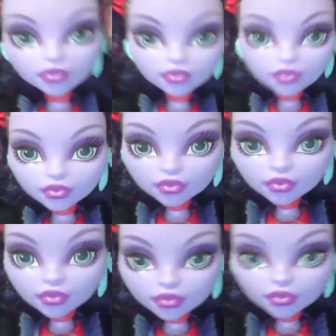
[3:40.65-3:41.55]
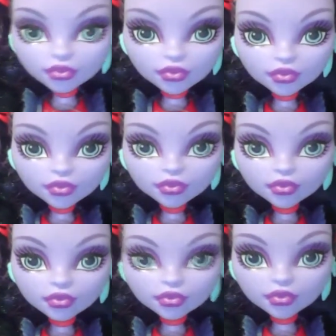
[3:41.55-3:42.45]
look at her face.
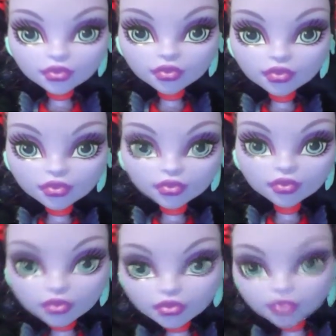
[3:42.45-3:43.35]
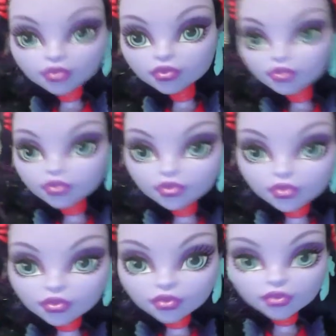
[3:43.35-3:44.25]
Isn't she pretty? She's
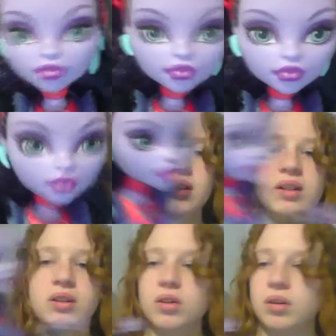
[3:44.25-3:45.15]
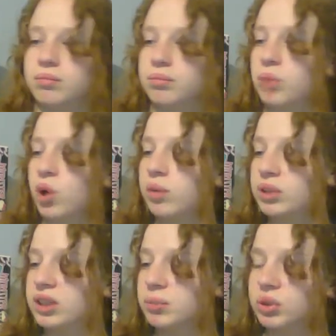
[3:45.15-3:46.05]
a nice
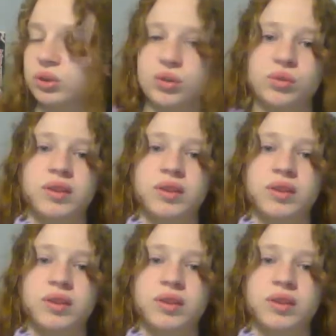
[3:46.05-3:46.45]
purpley blue,